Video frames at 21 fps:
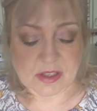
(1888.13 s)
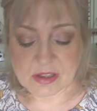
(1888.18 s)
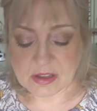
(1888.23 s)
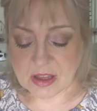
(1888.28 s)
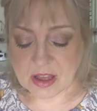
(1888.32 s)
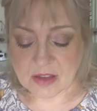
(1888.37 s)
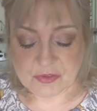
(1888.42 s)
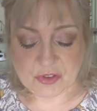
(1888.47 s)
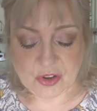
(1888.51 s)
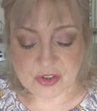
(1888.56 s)

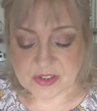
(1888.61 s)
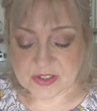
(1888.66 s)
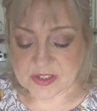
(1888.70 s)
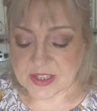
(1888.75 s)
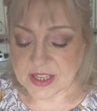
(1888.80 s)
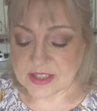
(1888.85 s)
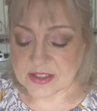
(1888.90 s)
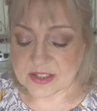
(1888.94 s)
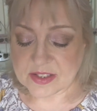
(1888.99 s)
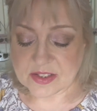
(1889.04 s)
I've got to
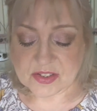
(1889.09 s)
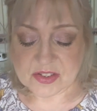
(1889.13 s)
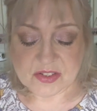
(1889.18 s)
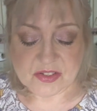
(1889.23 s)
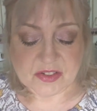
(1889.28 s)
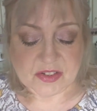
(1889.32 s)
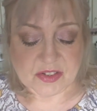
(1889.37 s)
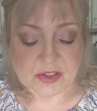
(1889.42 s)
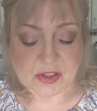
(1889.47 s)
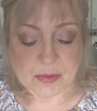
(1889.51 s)
say, this is
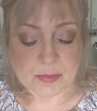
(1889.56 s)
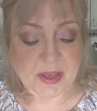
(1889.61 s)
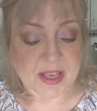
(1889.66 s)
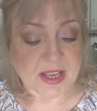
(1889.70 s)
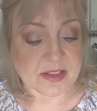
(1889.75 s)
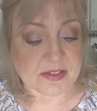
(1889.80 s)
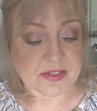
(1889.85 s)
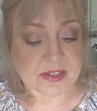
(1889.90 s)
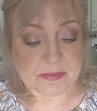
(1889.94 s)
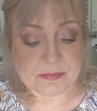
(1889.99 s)
still
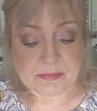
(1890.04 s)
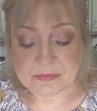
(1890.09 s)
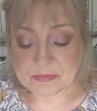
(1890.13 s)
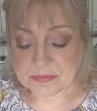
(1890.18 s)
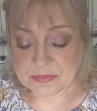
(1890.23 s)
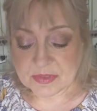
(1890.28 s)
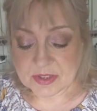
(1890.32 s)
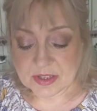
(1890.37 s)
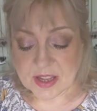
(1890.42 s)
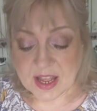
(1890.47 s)
amazing.
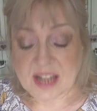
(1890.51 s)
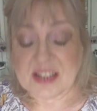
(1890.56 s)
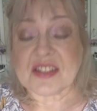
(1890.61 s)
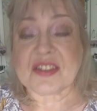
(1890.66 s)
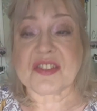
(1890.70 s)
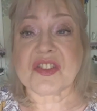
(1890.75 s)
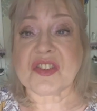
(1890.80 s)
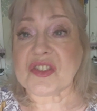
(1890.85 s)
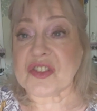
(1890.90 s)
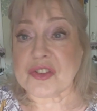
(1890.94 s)
And
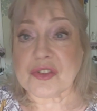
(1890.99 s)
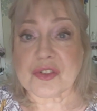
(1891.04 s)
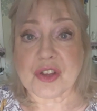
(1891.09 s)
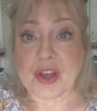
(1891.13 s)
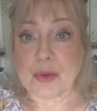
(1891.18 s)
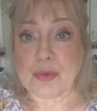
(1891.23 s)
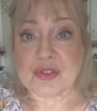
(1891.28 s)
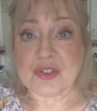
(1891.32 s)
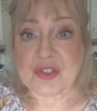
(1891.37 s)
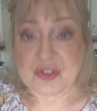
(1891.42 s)
it's still
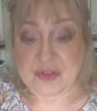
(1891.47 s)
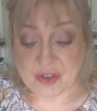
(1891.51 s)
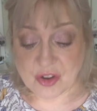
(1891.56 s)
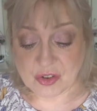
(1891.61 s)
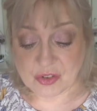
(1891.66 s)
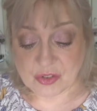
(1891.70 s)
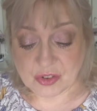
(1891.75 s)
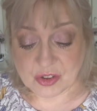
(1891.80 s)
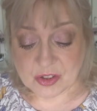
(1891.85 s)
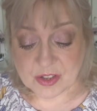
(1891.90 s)
going
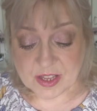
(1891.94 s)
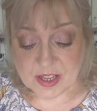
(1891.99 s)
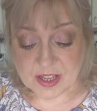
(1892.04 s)
strong.